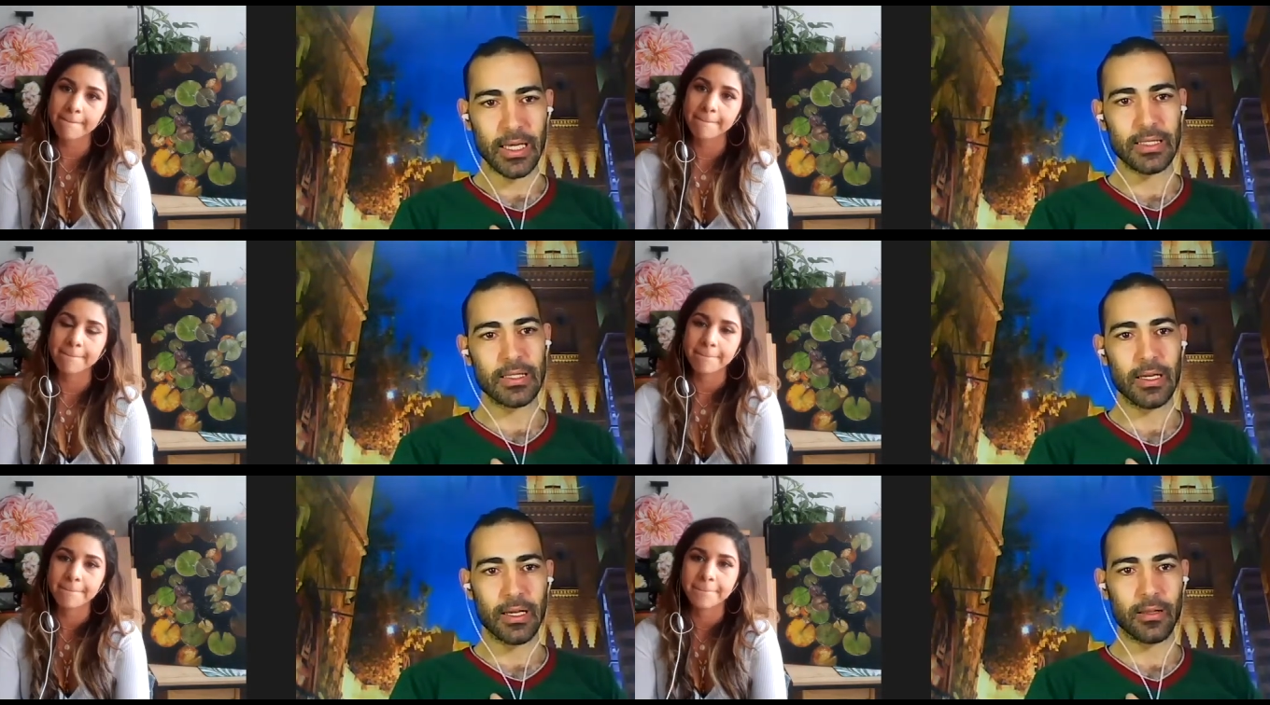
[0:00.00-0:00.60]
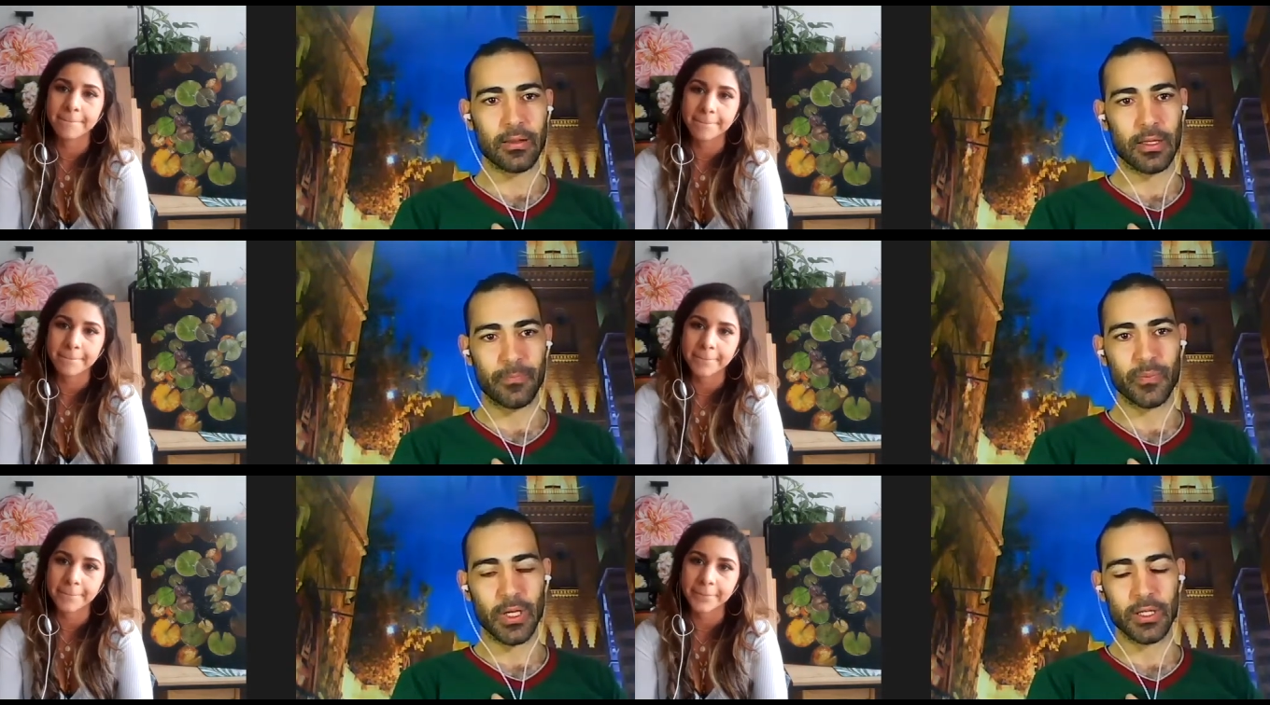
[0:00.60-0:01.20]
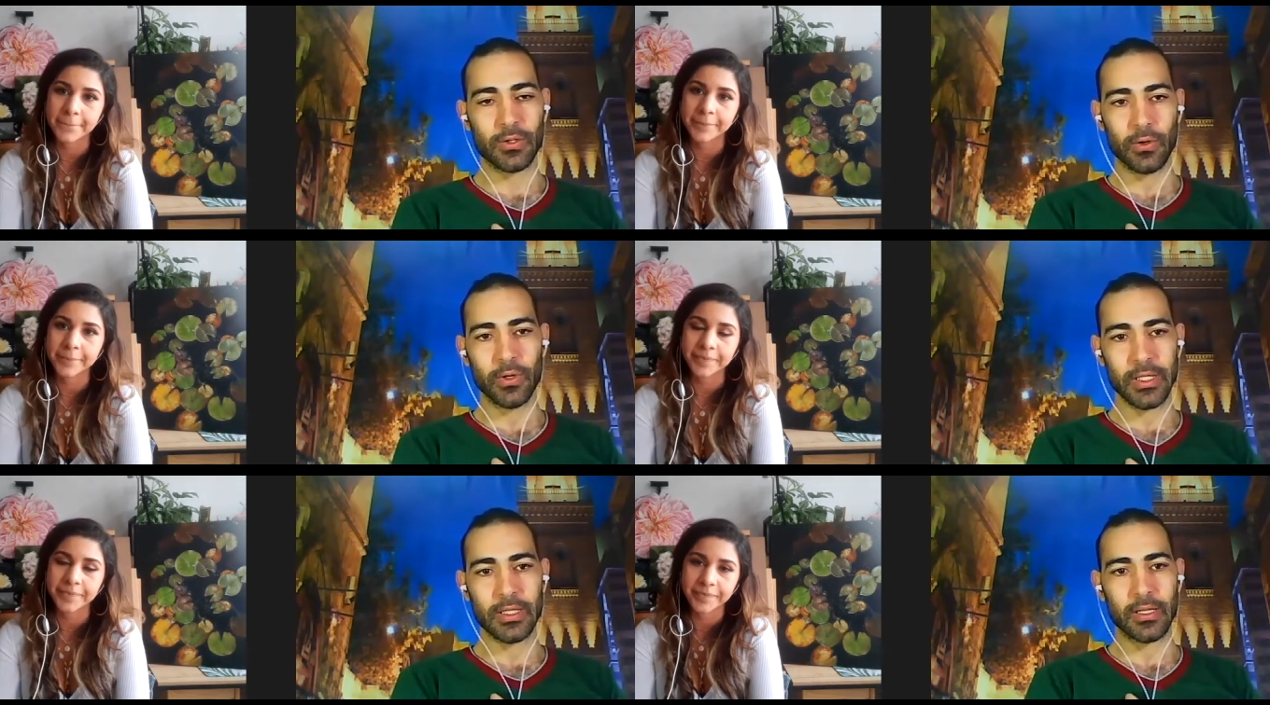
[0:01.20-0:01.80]
Speaker 1: NASA and the
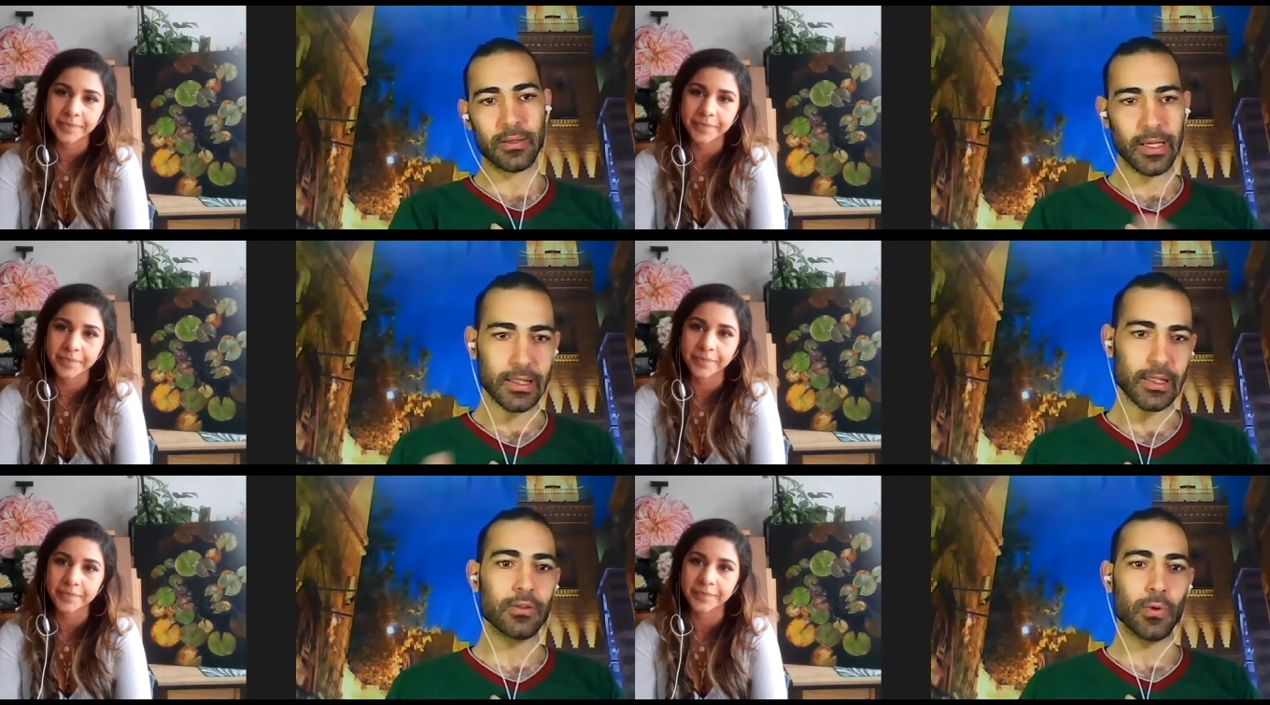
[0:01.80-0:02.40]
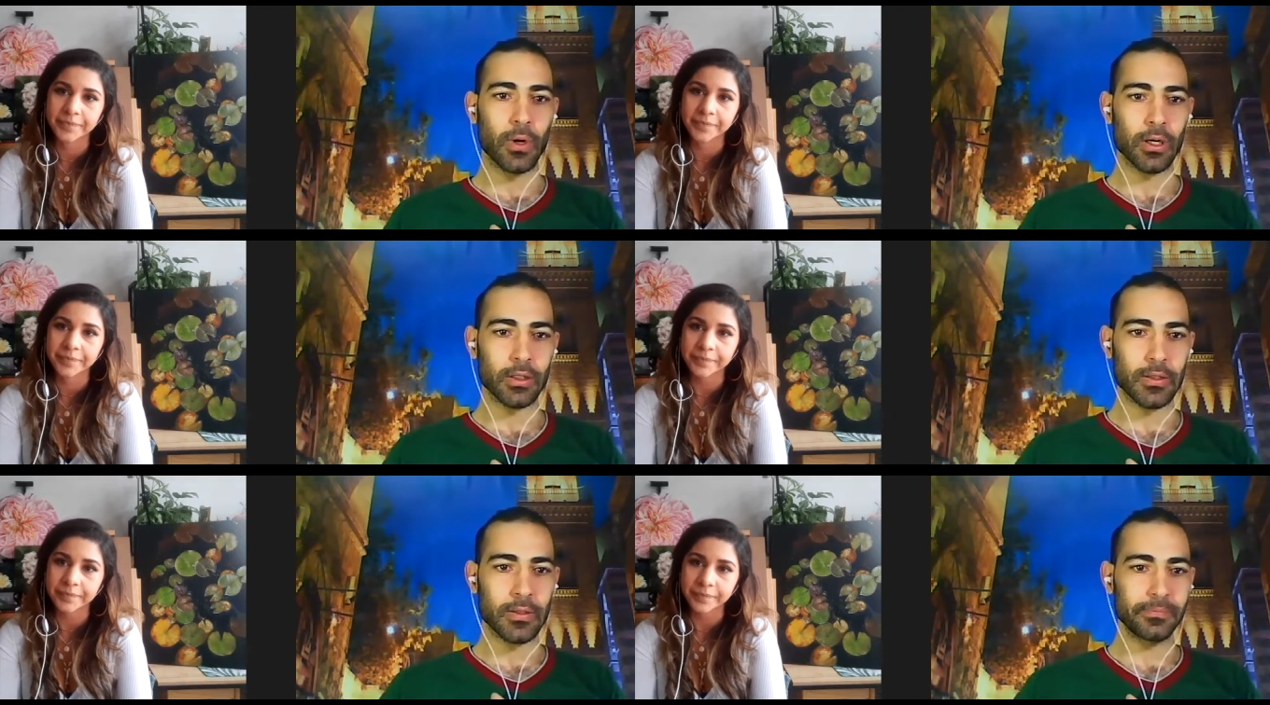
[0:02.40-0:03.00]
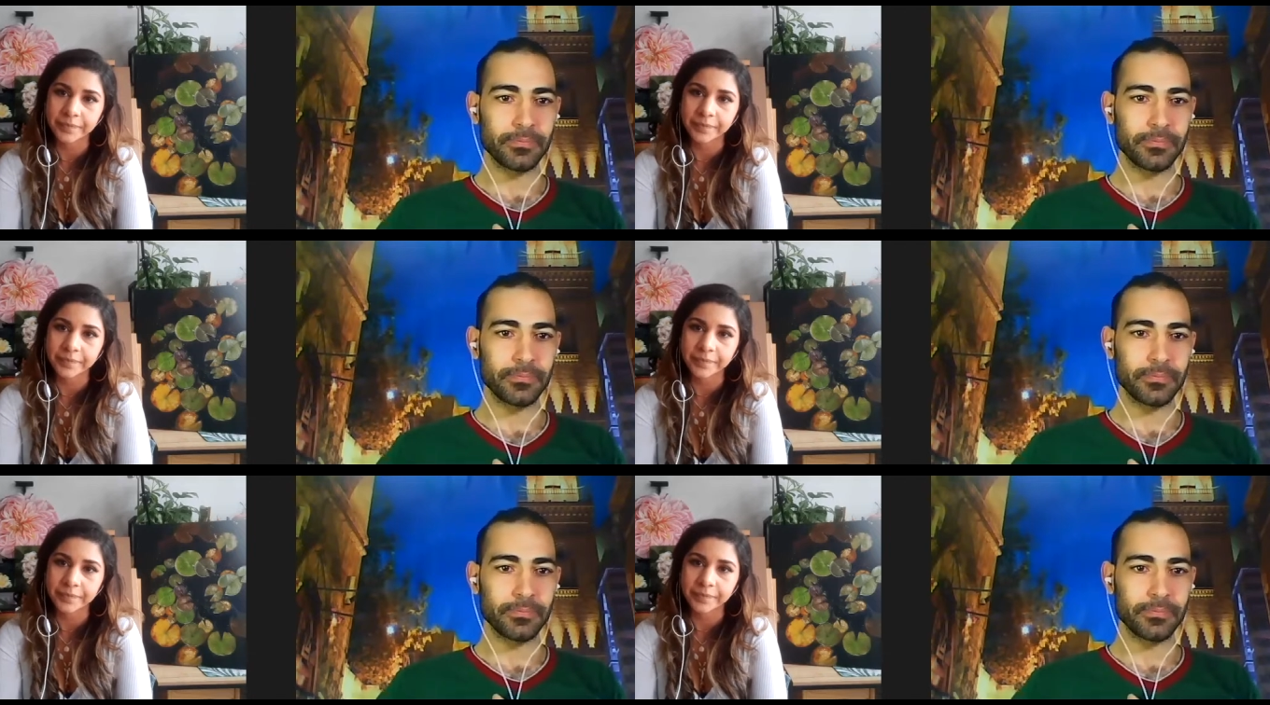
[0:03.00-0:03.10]
astronics and get into art?